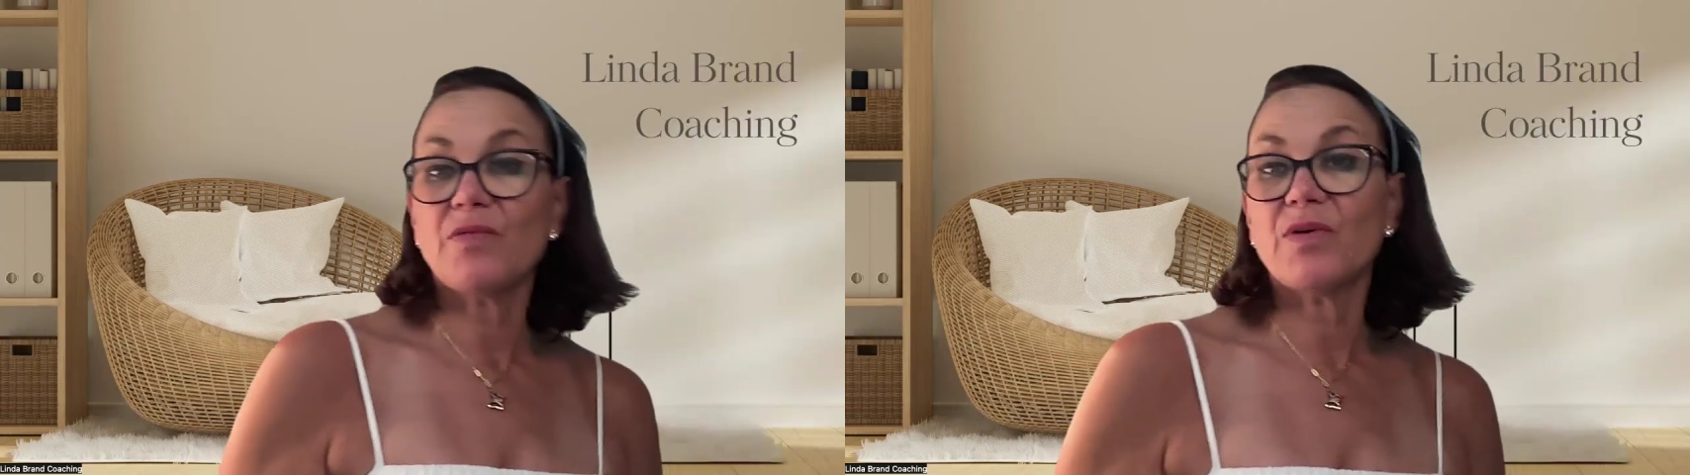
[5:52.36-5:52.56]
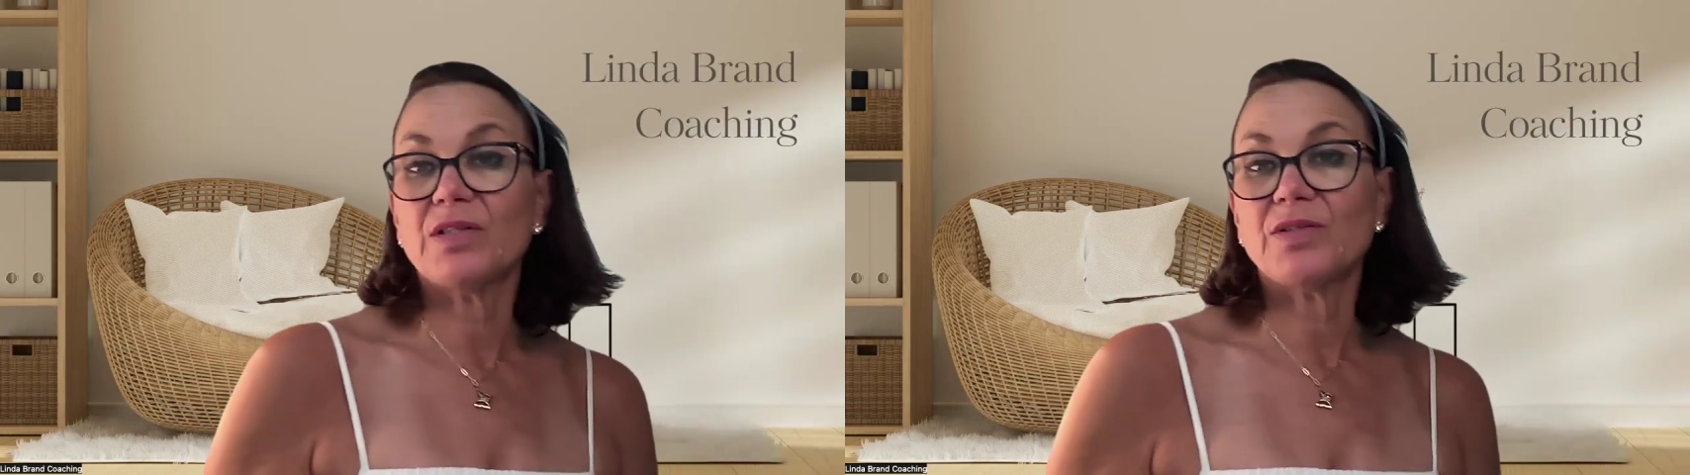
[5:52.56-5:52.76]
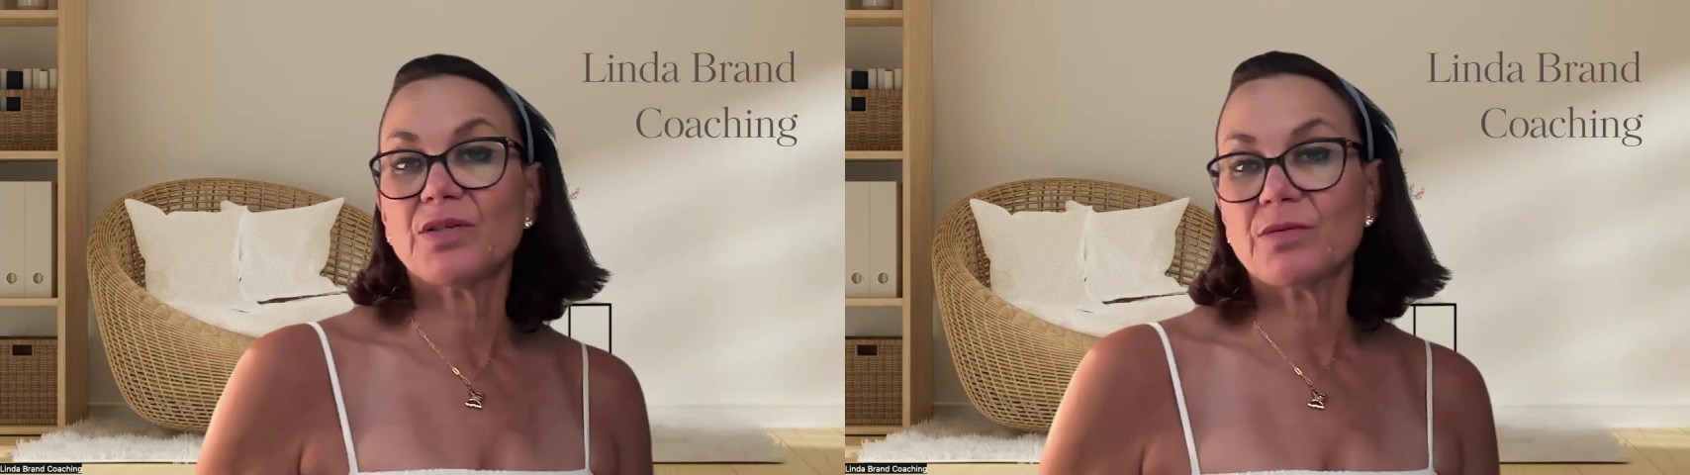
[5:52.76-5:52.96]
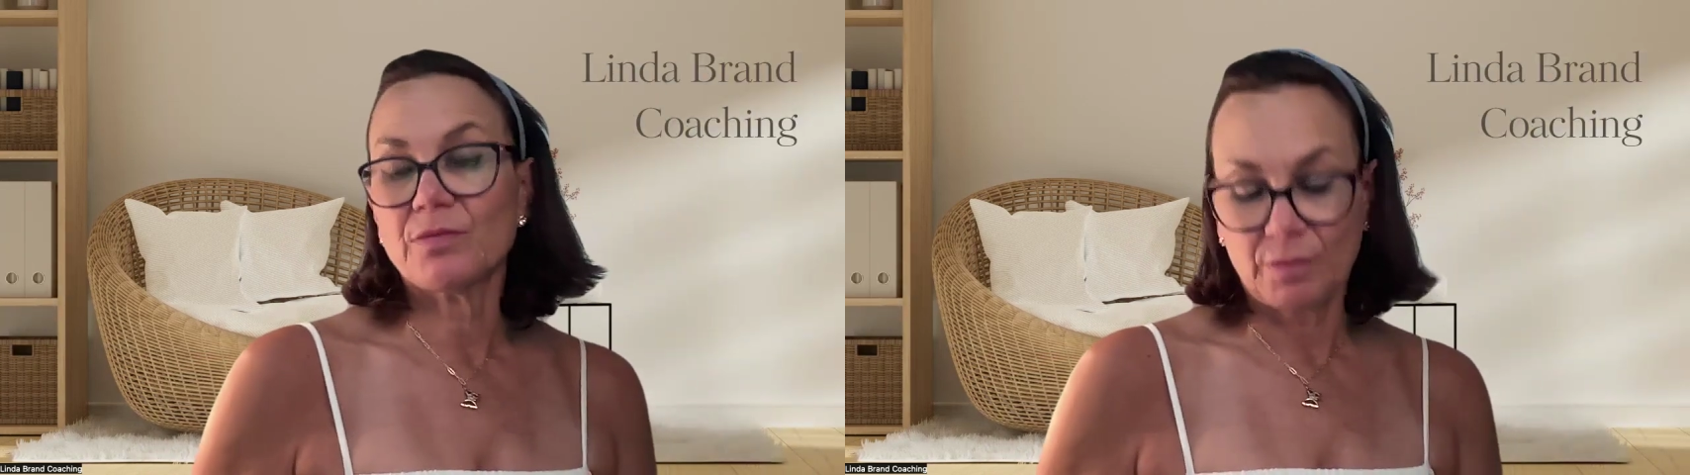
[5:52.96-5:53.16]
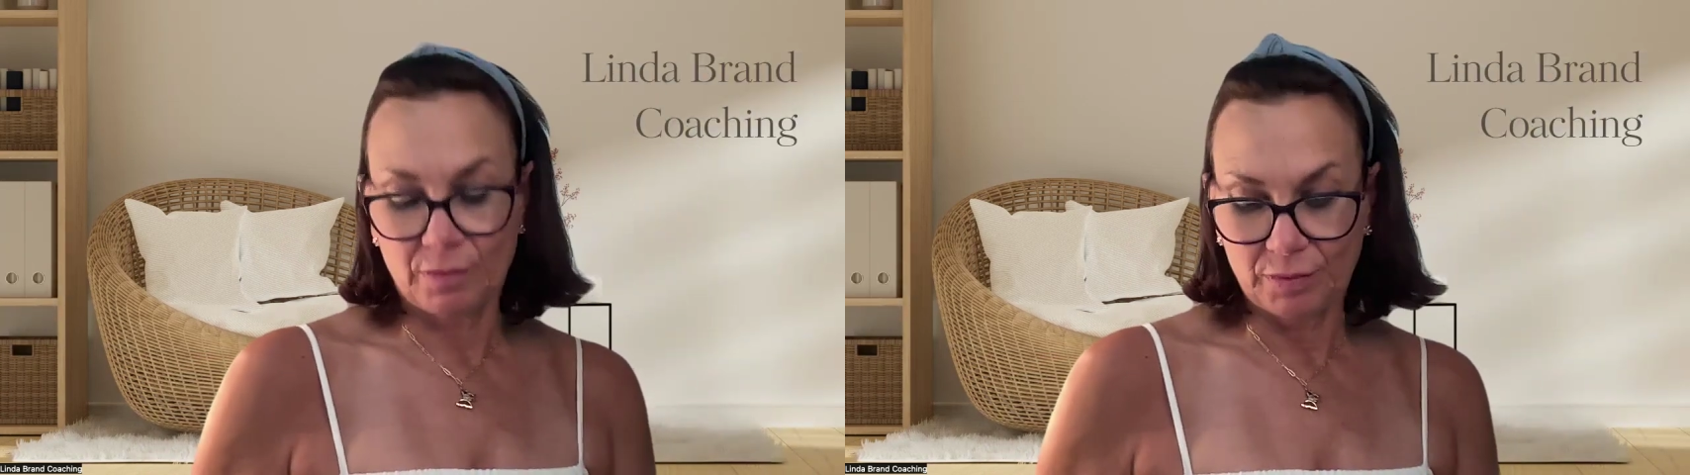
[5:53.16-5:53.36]
of it.
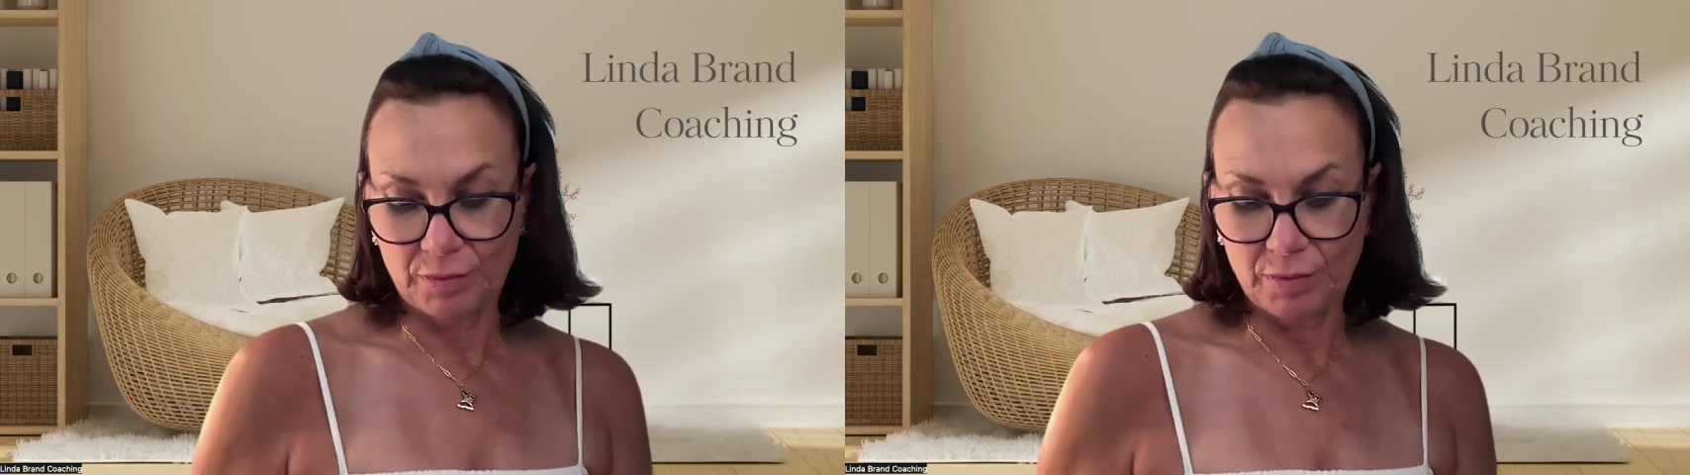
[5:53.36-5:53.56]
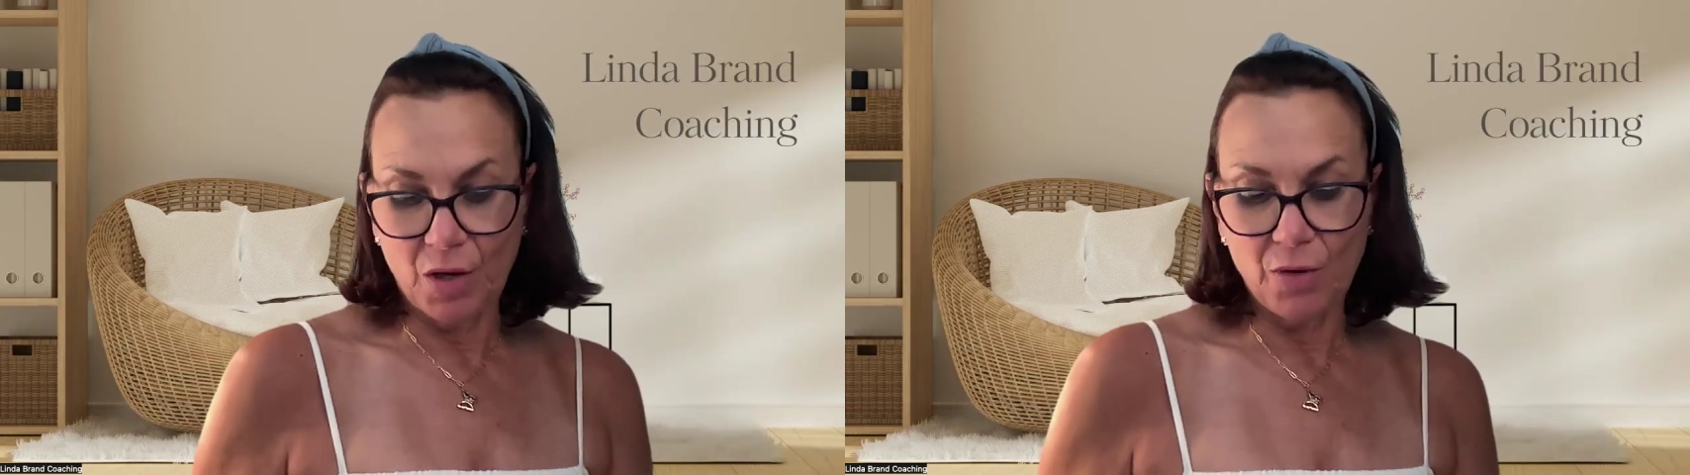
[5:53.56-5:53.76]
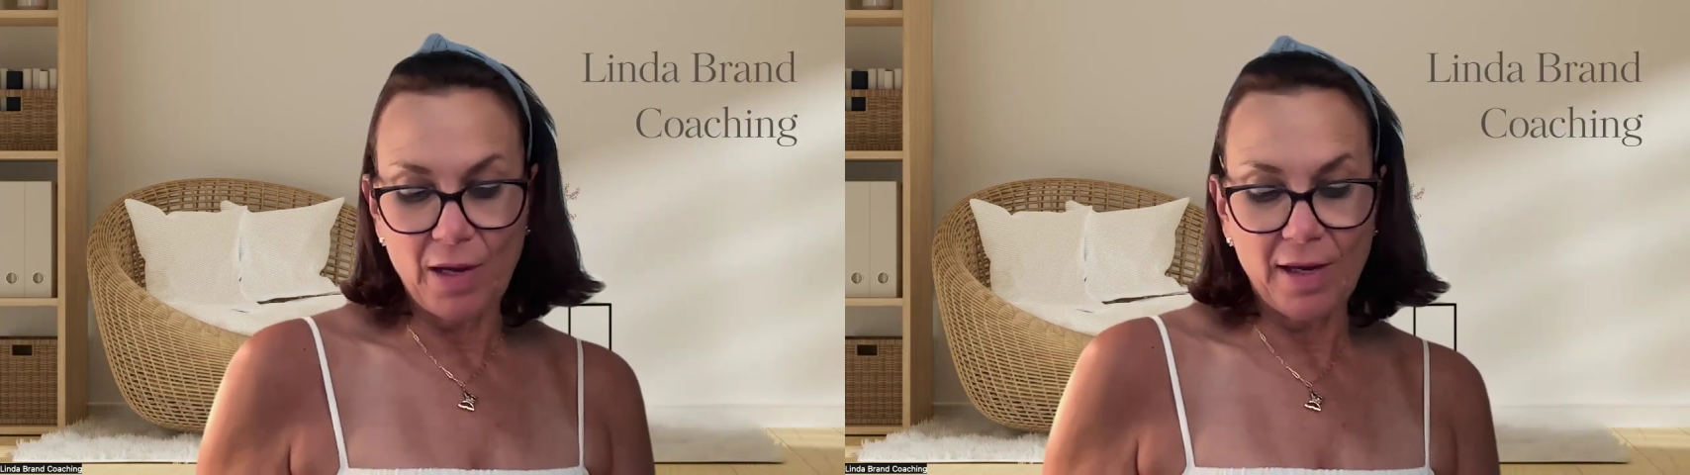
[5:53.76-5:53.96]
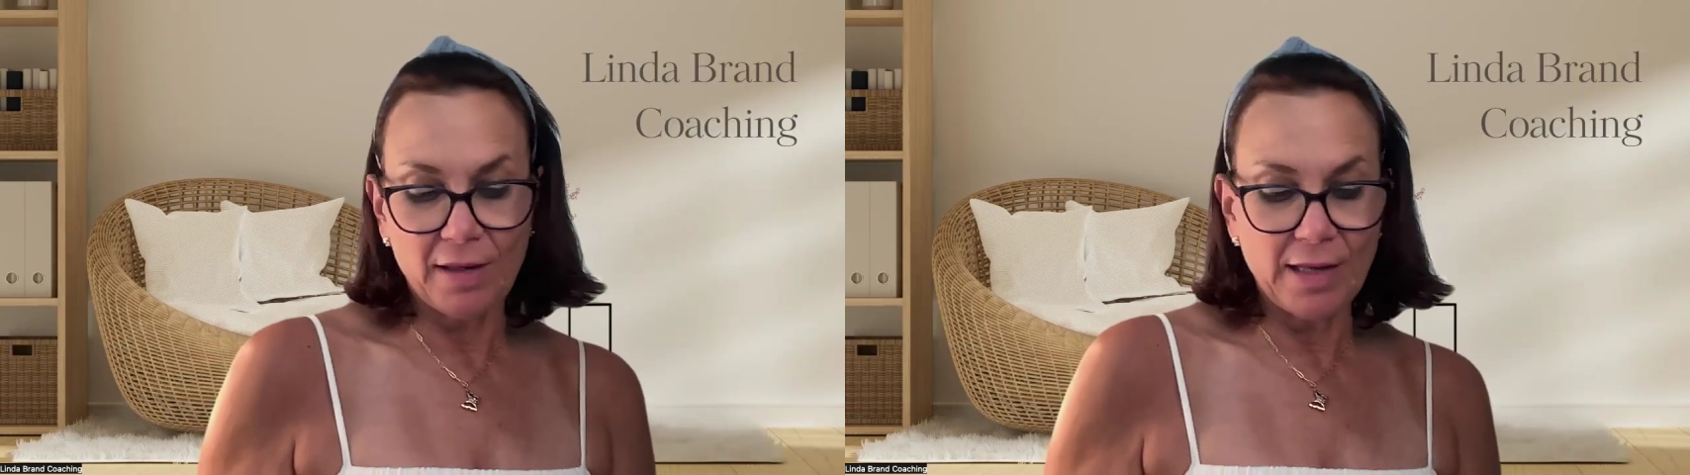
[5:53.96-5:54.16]
Okay,